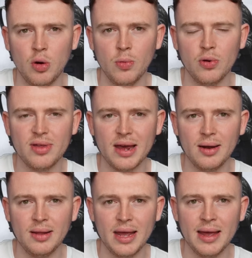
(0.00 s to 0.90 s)
almost
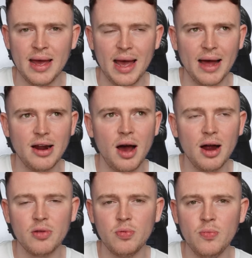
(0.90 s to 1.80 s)
certainly, and
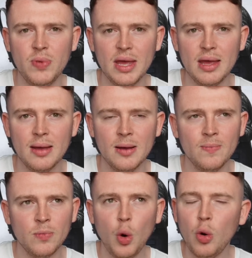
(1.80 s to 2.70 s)
Hearts will be
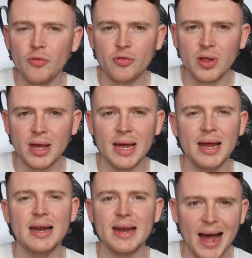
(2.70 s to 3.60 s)

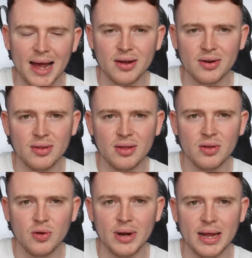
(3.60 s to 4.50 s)
hopefully knackered
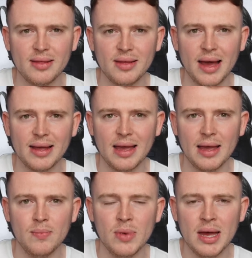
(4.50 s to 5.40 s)
going into that
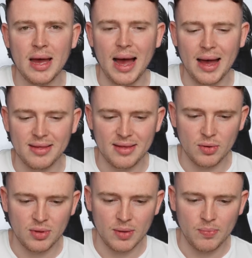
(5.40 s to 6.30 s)
game at
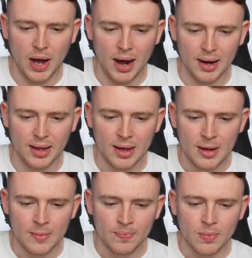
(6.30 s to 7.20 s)
Celtic Park.
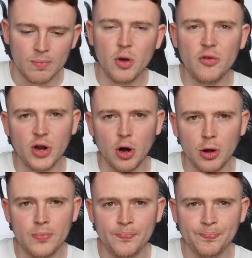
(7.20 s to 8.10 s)
Moving
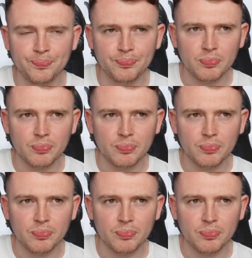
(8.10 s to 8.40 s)
on,